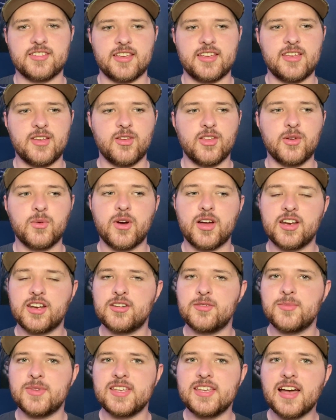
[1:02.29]
Like, he only wanted
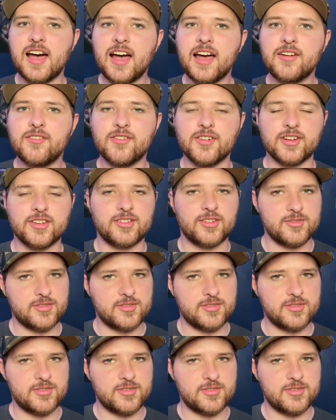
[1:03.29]
to be God for his